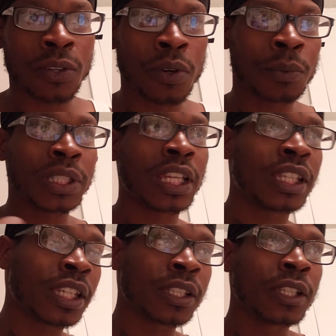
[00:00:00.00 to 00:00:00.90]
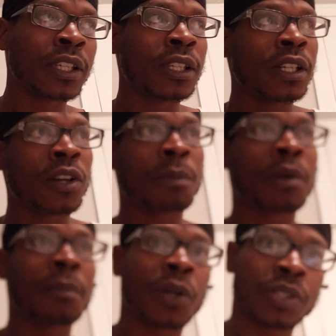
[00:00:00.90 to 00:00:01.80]
Or when they get a
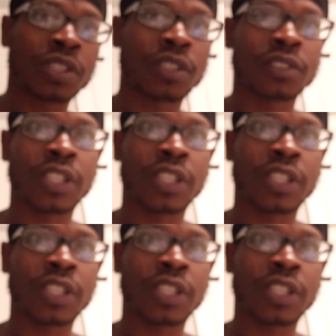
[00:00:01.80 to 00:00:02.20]
promotion.